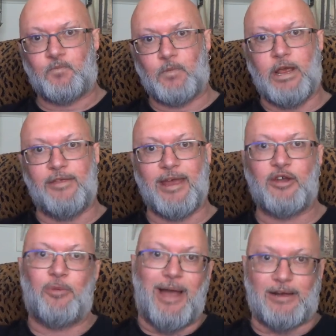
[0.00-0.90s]
and then
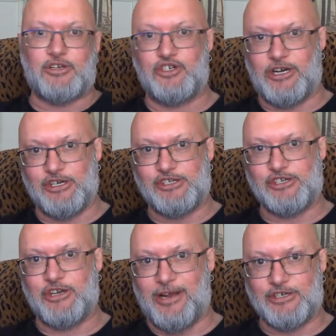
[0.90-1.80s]
go back to
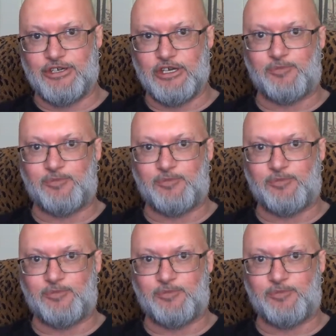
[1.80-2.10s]
Genesis and Exodus.